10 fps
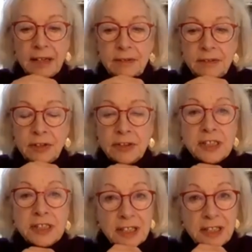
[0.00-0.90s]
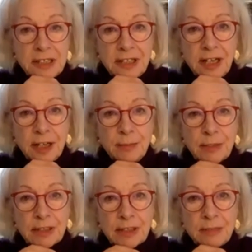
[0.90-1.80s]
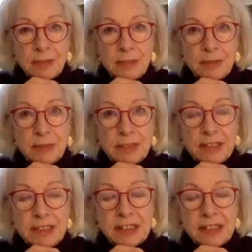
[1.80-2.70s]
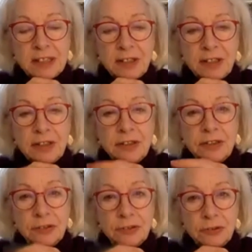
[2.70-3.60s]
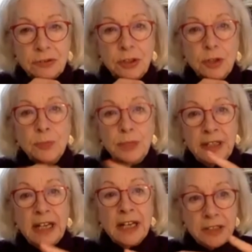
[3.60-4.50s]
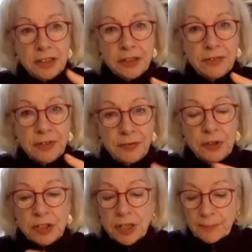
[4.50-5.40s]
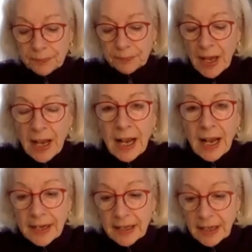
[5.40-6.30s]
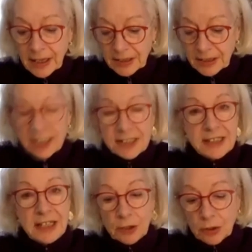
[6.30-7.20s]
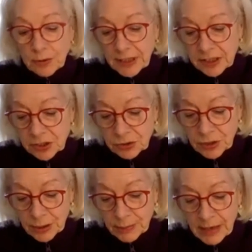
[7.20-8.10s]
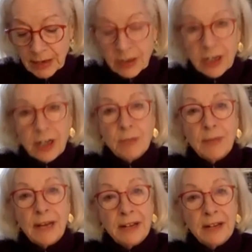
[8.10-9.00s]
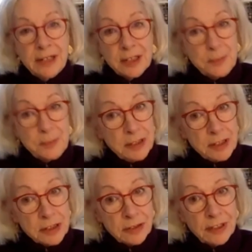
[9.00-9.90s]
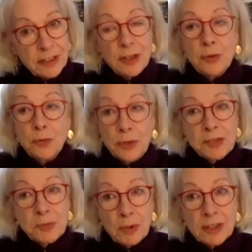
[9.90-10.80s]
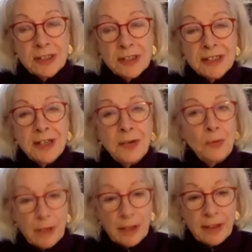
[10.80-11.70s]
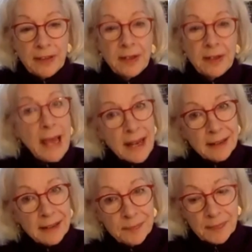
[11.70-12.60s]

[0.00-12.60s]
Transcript: not just undeniable at the moment, but it is going to be the energy of the future. And I'd like to tell you a quick story about my own experience of it, which was with a man.